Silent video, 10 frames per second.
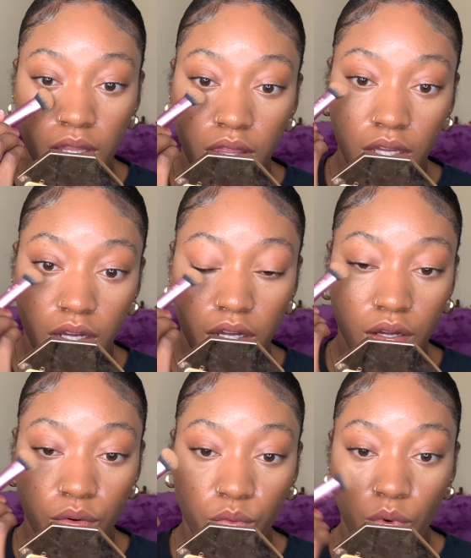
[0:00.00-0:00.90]

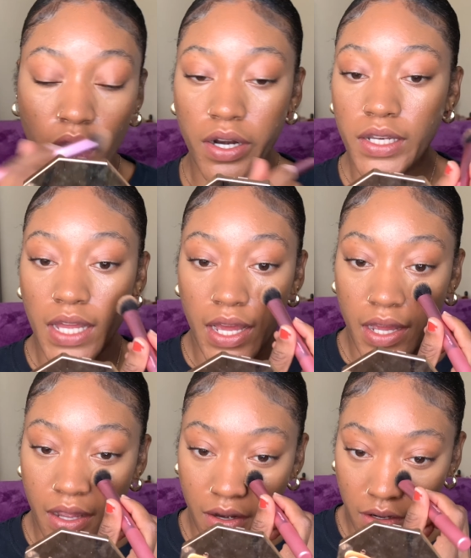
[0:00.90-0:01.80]
the water
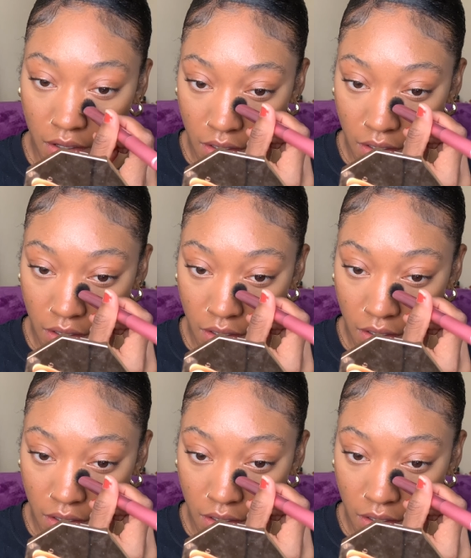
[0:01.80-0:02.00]
line,